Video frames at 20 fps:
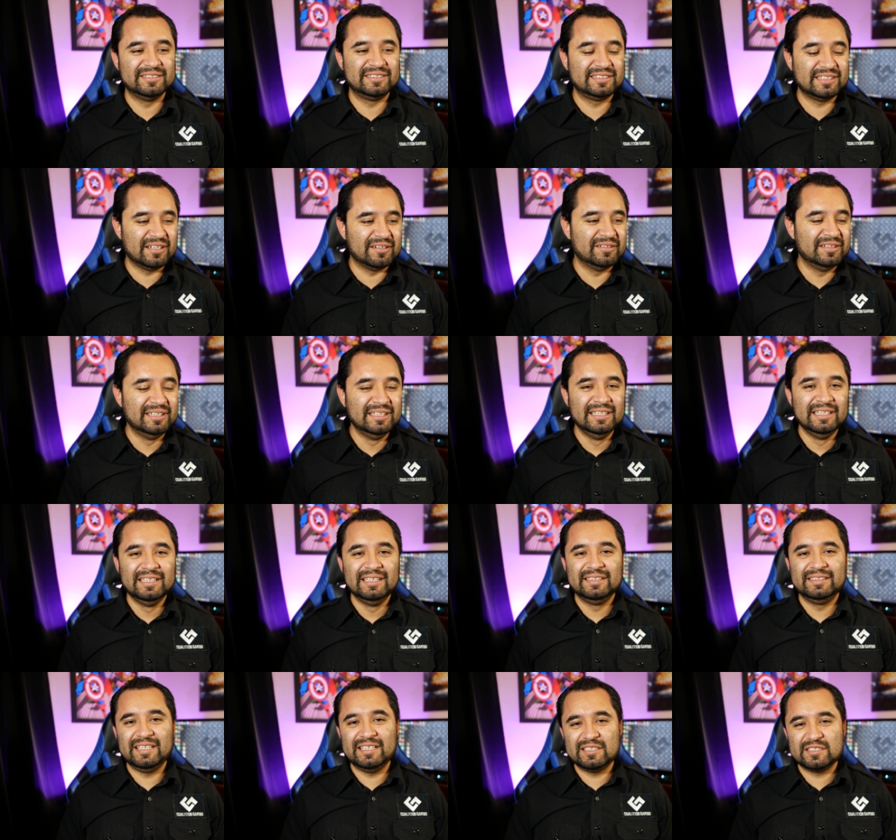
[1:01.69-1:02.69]
So,
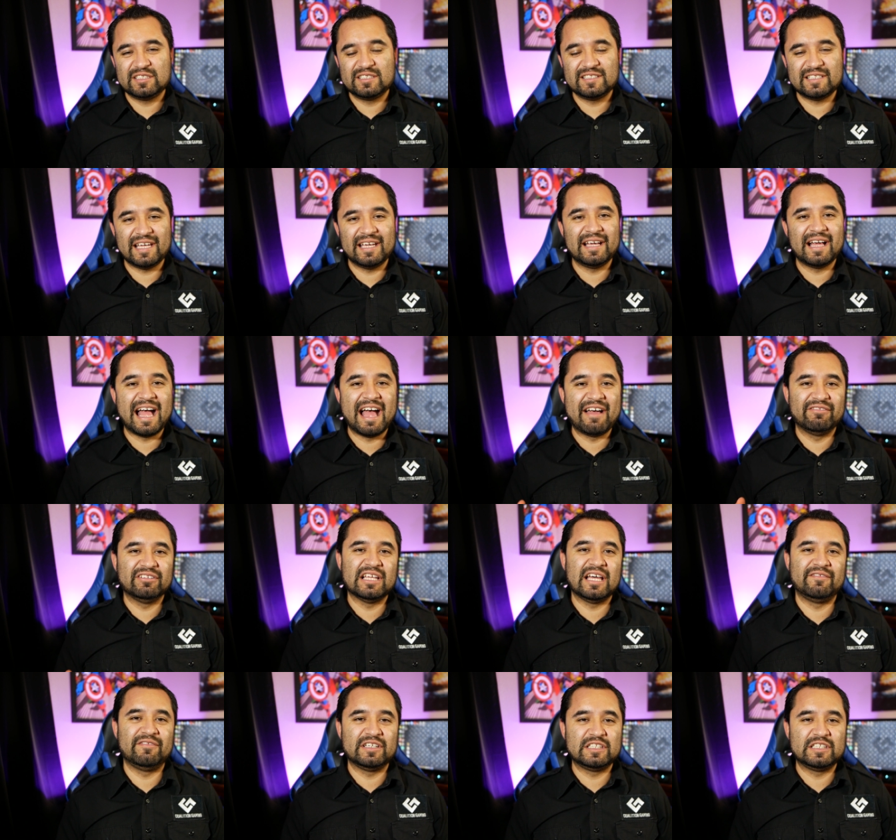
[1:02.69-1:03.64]
needless to say, I have a lot of